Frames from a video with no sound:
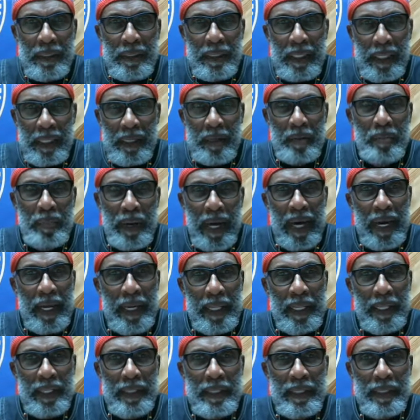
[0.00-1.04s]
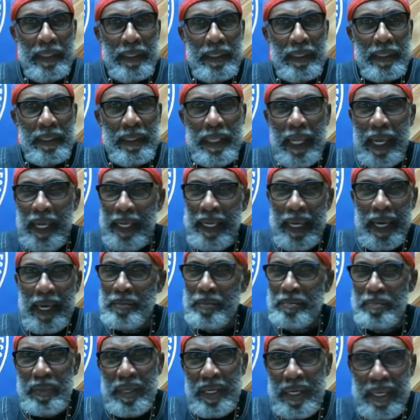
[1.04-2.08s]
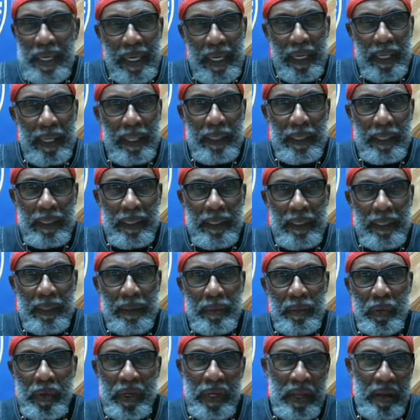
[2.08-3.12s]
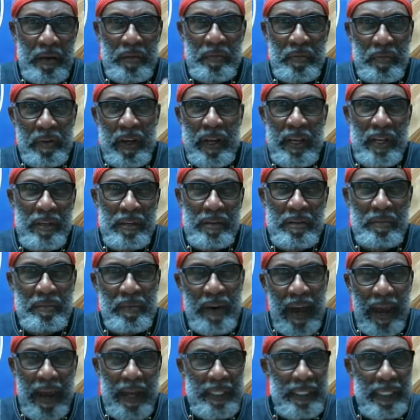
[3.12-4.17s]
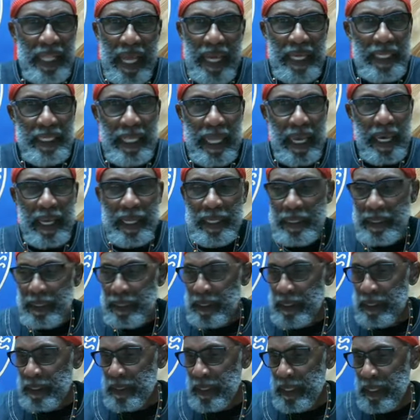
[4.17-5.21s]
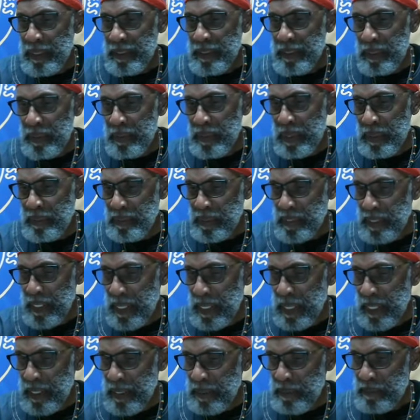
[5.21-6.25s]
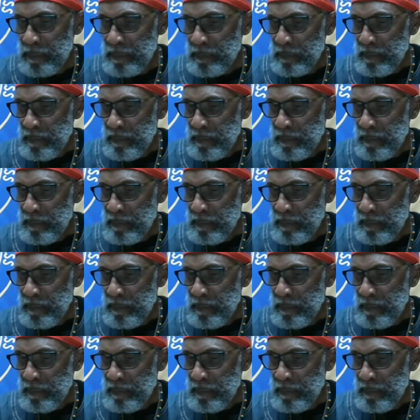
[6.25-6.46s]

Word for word: Think about it. That can't be it where they afraid of the virus like that. You understand what I'm saying?